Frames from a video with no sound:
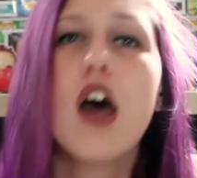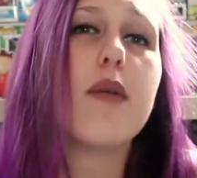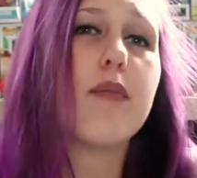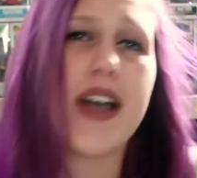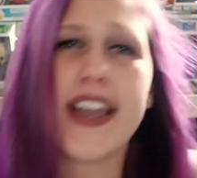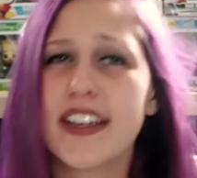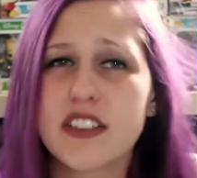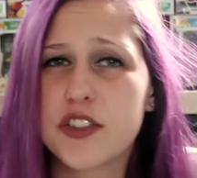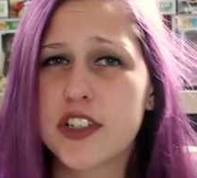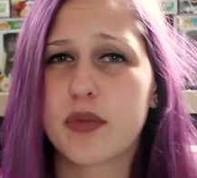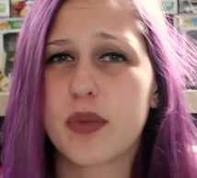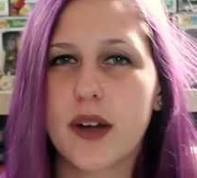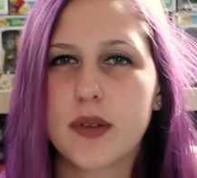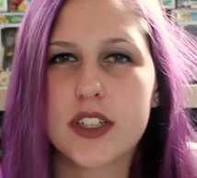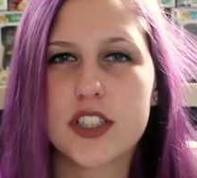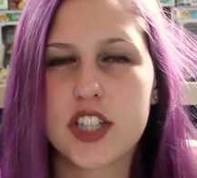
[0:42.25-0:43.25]
My answers have
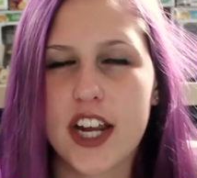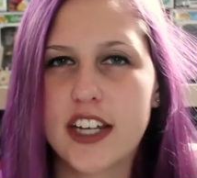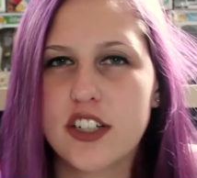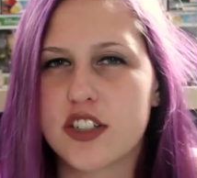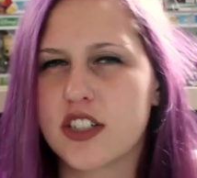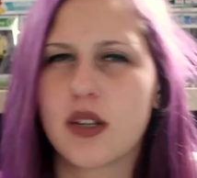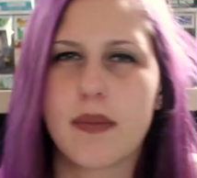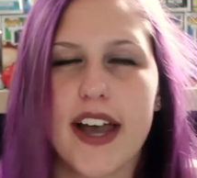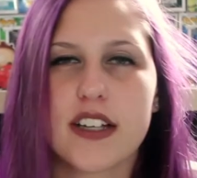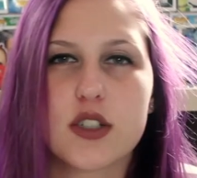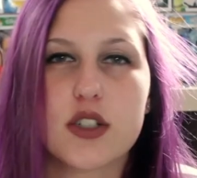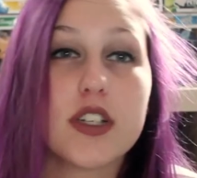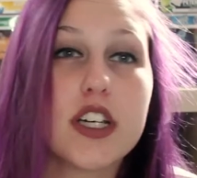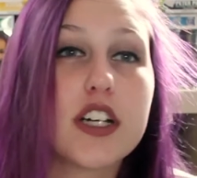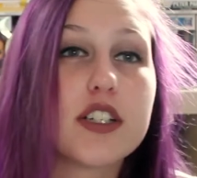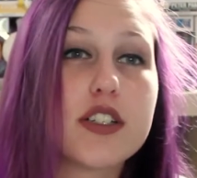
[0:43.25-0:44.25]
probably changed in the past two
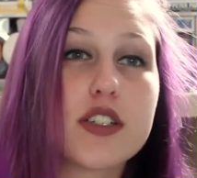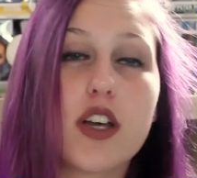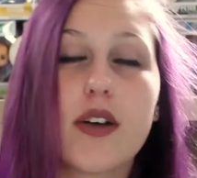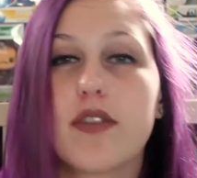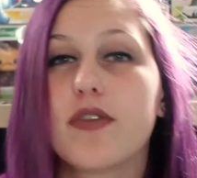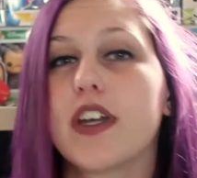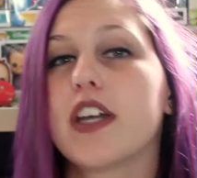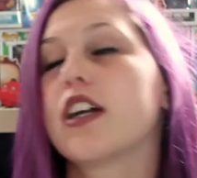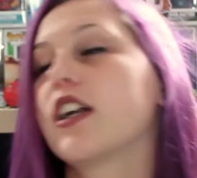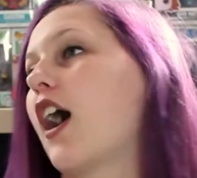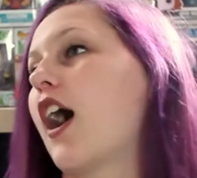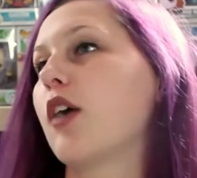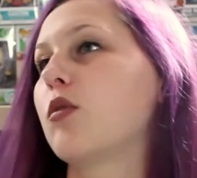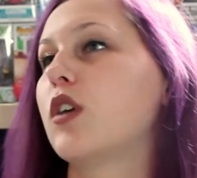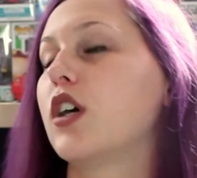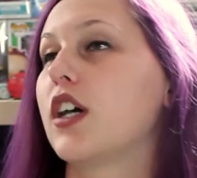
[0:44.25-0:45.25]
years, so I figured
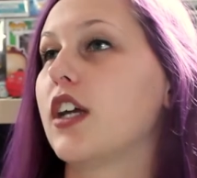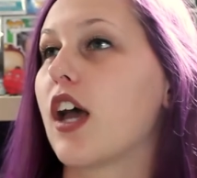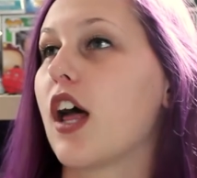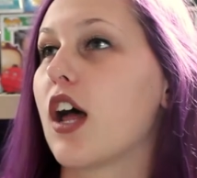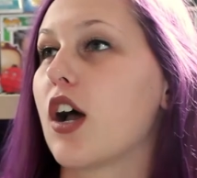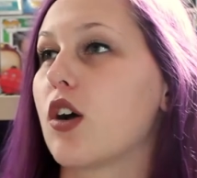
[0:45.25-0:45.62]
I would